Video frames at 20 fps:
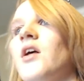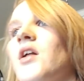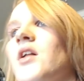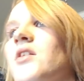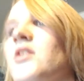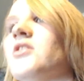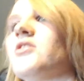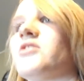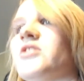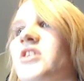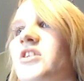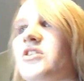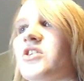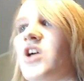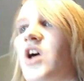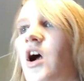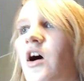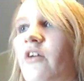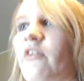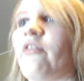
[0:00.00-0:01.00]
little sister
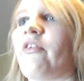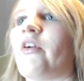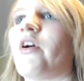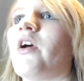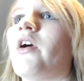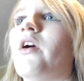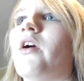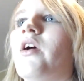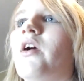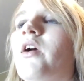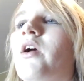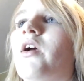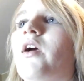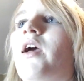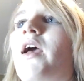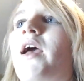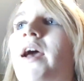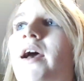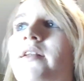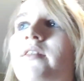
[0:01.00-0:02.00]
off
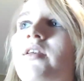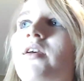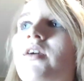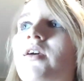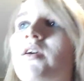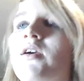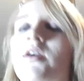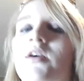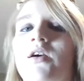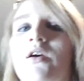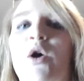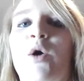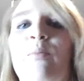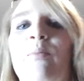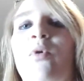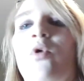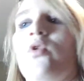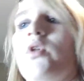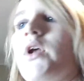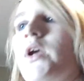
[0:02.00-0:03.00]
at
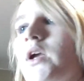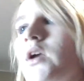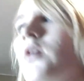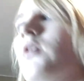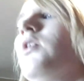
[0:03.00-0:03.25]
bowling.